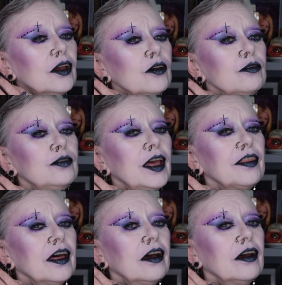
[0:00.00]

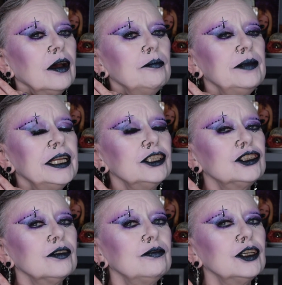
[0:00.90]
feather, a
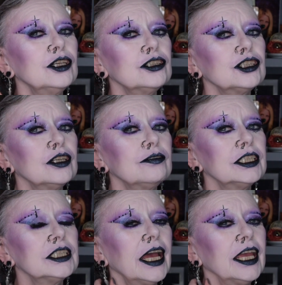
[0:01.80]
miniature version of a
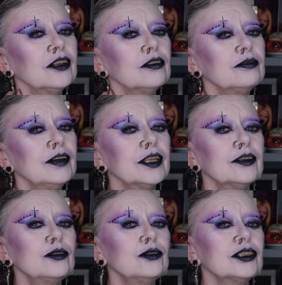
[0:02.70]
tail
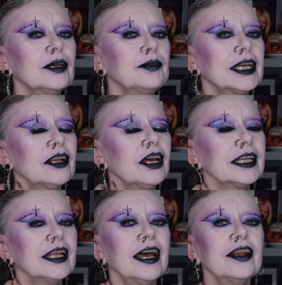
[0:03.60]
feather or something
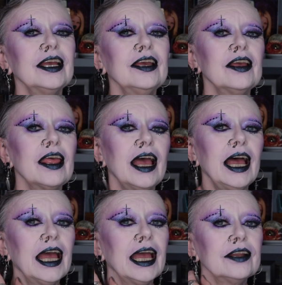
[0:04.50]
like that.
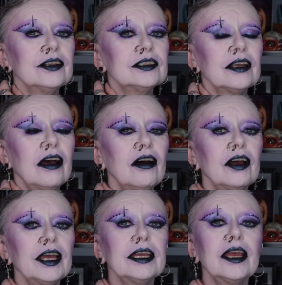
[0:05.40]
And
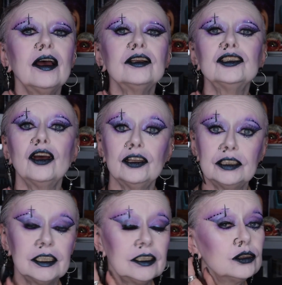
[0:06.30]
I
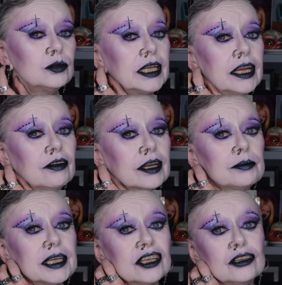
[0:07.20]
turned it into an earring,
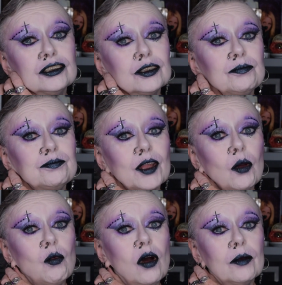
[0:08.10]
because
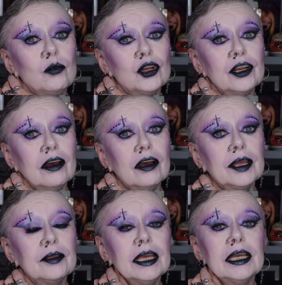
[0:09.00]
why wouldn't
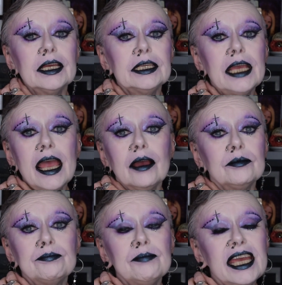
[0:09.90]
I? Yeah,
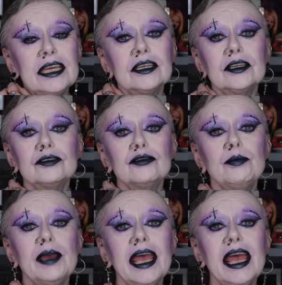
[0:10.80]
make,
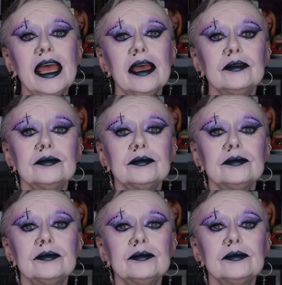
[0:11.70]
repair,